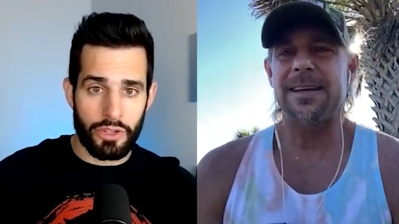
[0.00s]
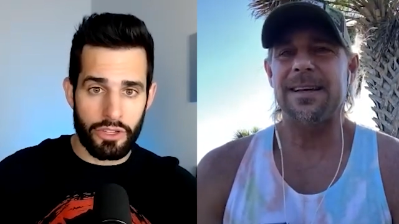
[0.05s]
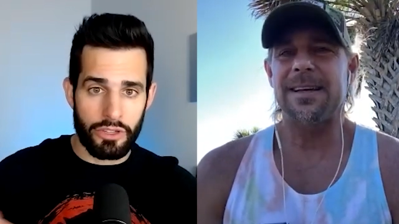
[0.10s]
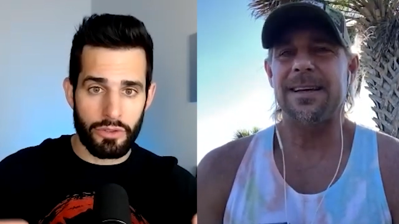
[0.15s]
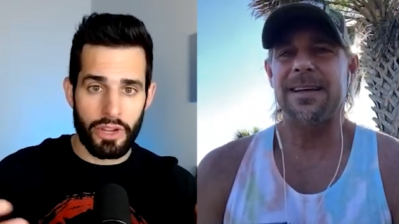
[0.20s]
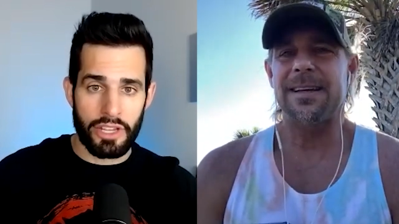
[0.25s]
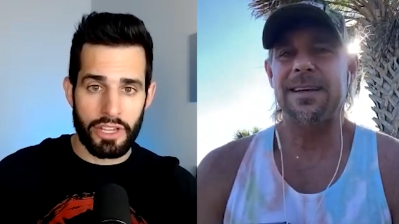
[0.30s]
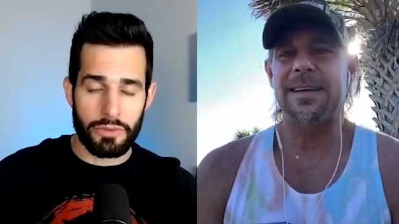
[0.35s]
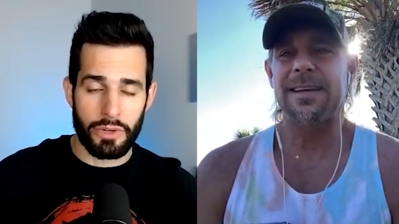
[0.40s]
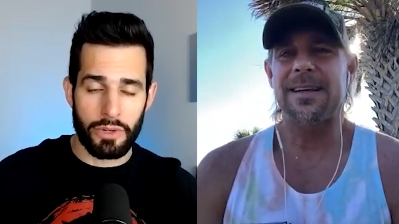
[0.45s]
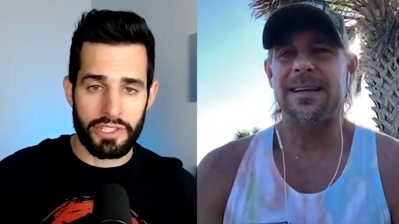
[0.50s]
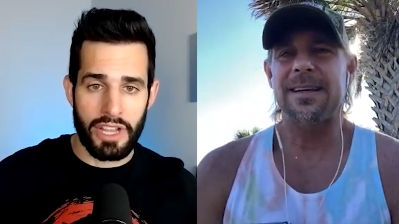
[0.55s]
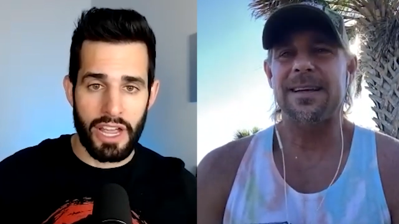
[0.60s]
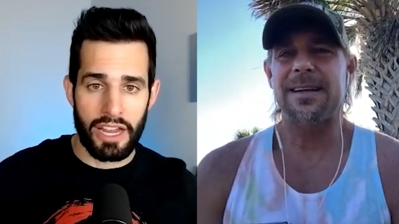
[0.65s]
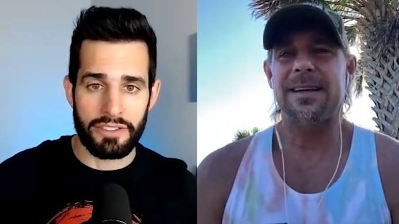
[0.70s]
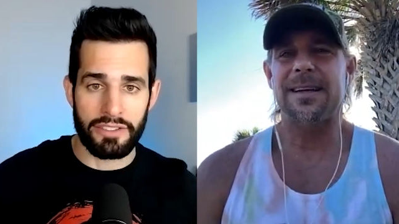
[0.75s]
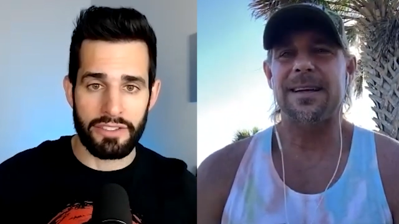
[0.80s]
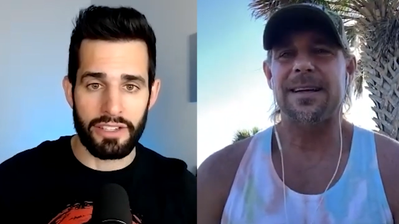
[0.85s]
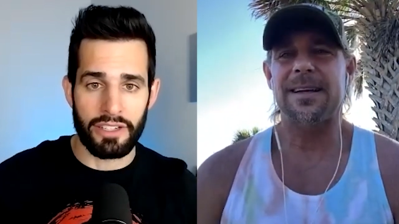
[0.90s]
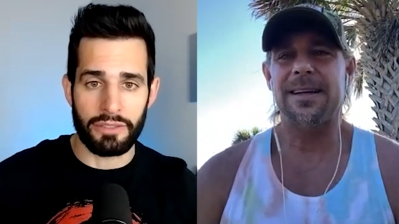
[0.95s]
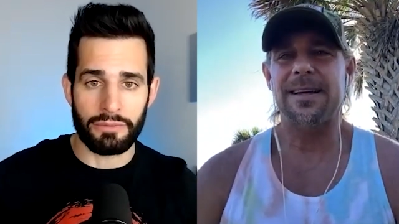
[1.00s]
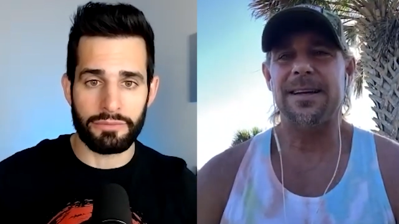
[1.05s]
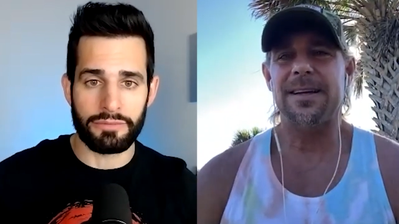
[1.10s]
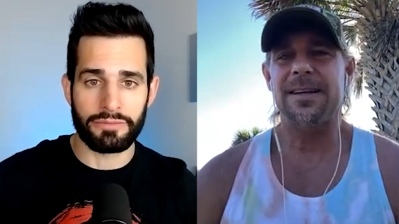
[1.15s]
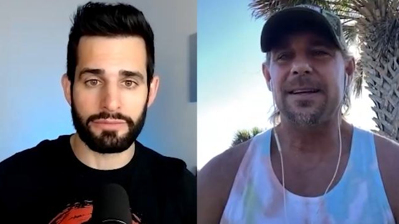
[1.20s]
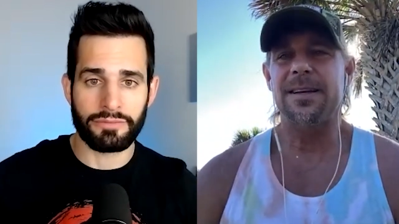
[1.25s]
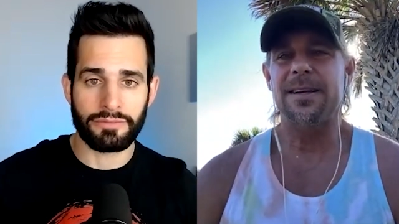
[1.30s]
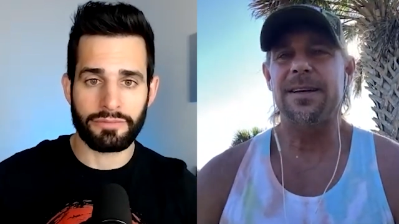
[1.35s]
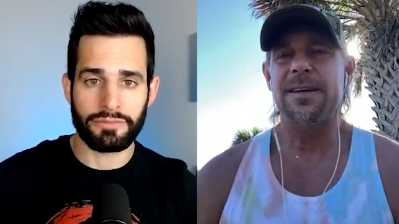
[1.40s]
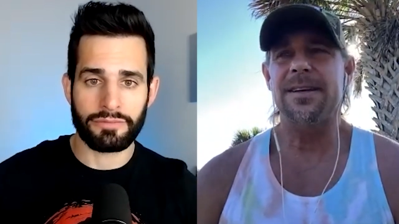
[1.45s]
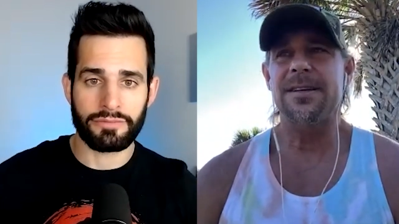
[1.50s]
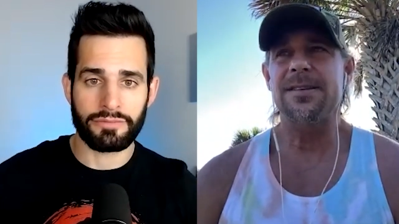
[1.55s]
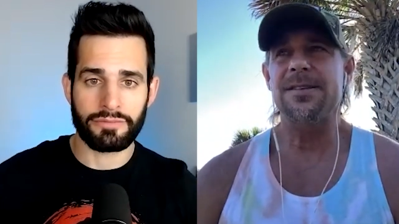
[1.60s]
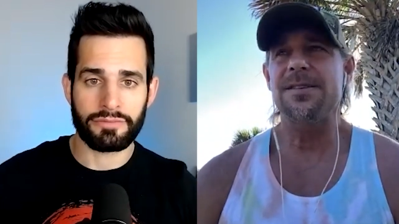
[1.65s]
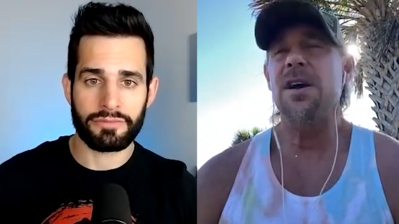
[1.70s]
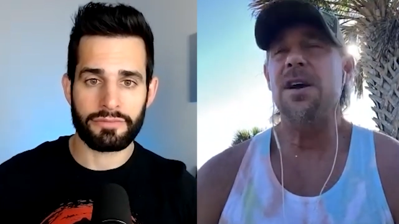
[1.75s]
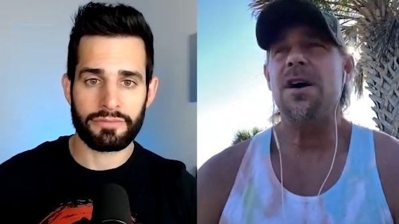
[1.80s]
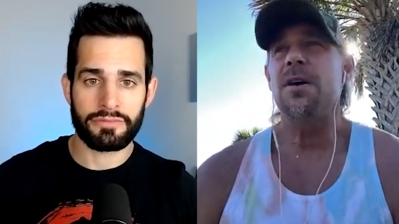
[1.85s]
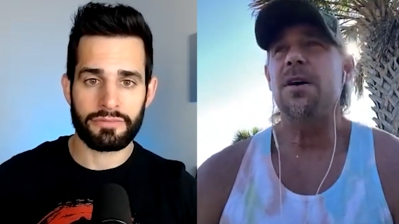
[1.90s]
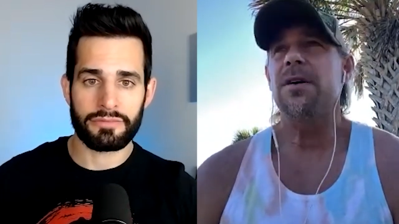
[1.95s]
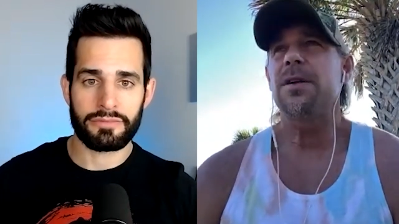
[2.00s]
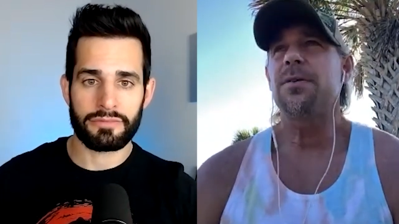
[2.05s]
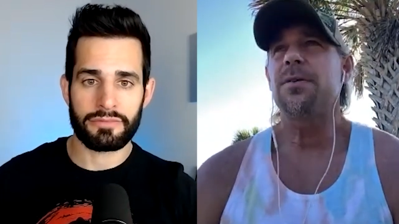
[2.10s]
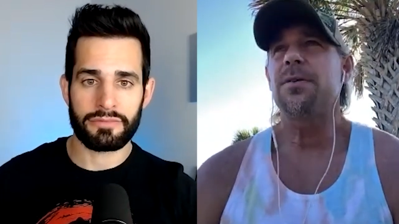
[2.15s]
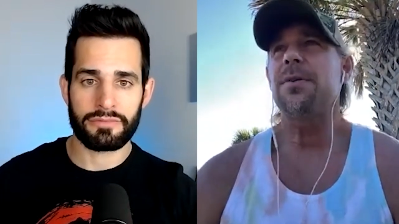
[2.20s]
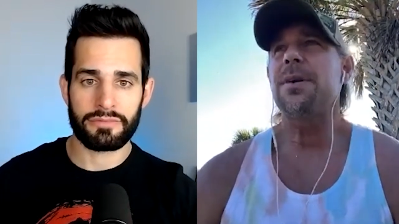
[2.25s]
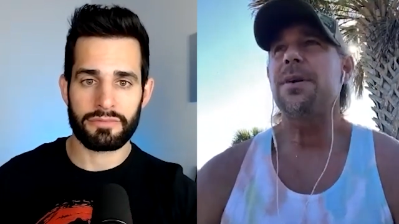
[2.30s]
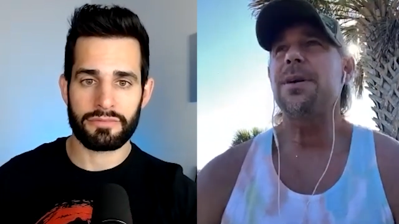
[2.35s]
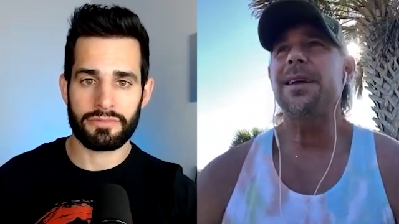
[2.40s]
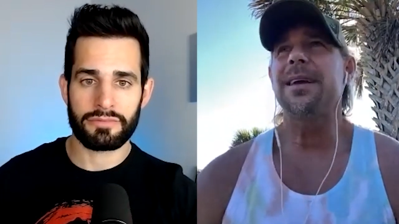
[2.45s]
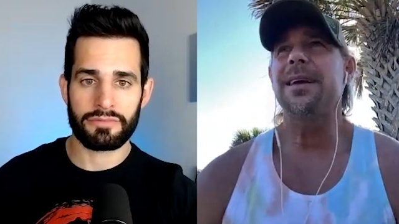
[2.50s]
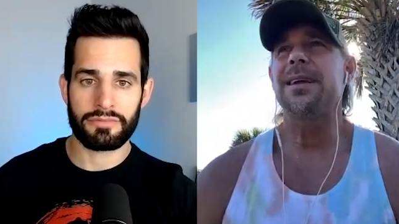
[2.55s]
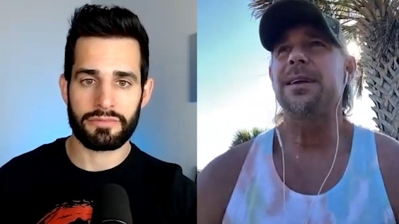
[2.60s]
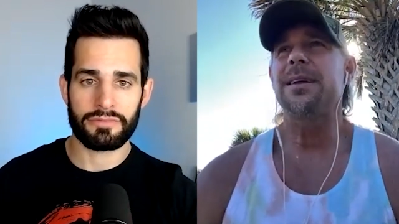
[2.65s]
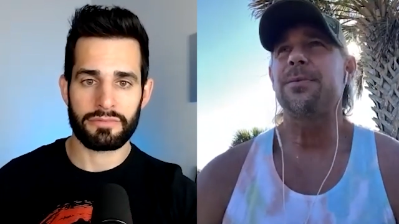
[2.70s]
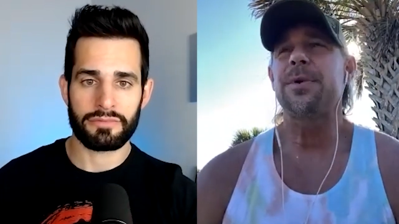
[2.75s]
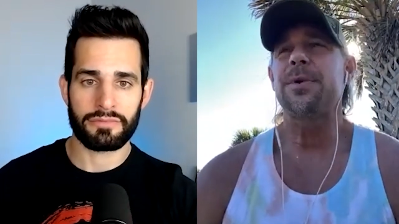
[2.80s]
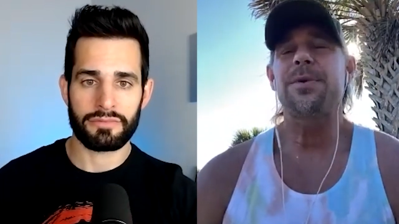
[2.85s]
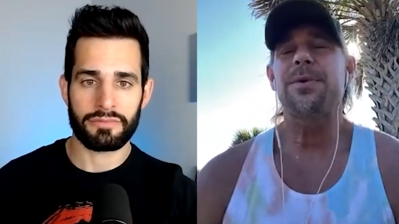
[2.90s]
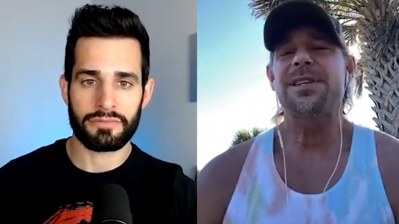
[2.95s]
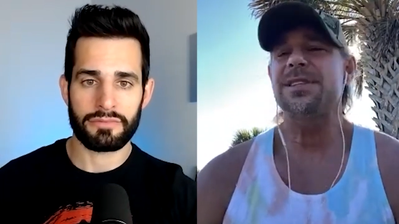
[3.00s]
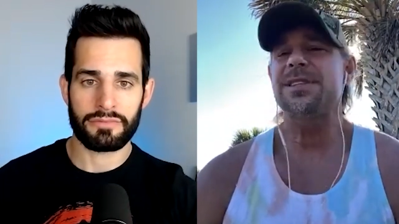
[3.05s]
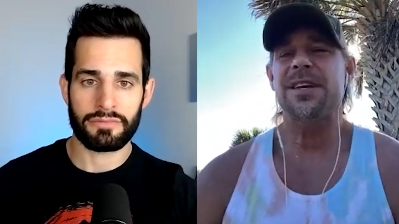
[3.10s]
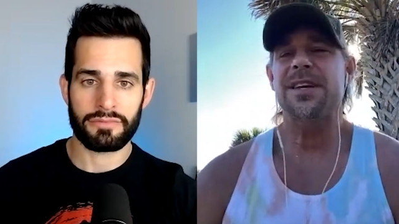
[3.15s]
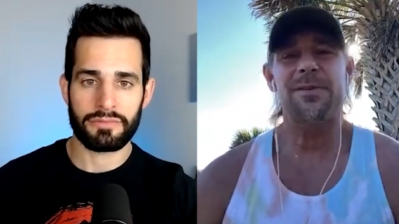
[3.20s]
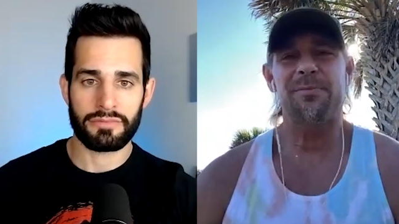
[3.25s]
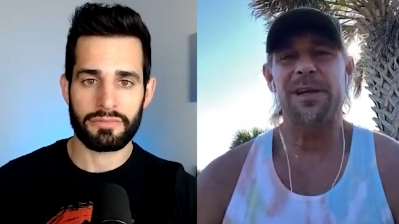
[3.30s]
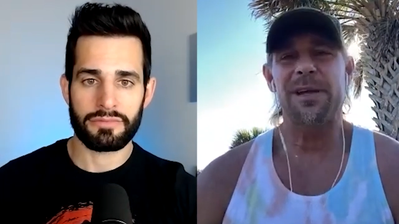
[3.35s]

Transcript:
Speaker 1: when you guys were a tag team?
Speaker 2: No, there weren't really, we were just different